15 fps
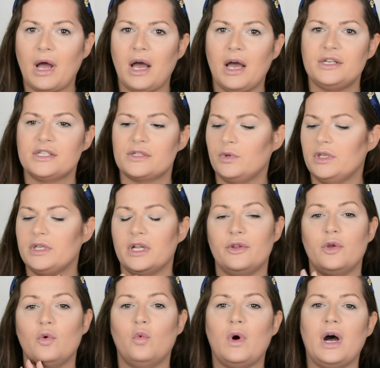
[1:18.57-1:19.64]
I just wanna tell
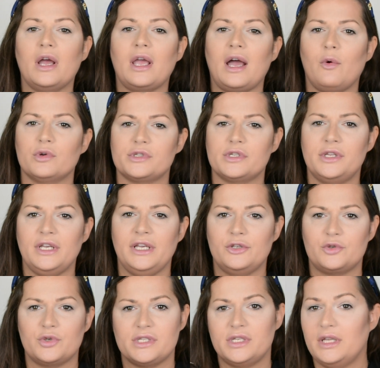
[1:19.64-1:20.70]
you why I wasn't
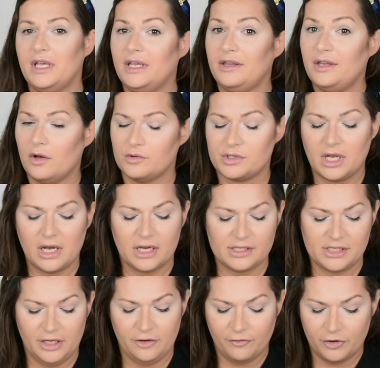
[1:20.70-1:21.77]
interested in those guys
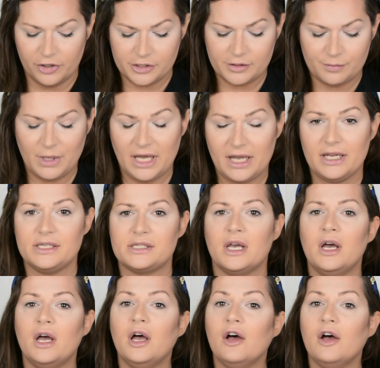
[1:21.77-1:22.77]
in first place.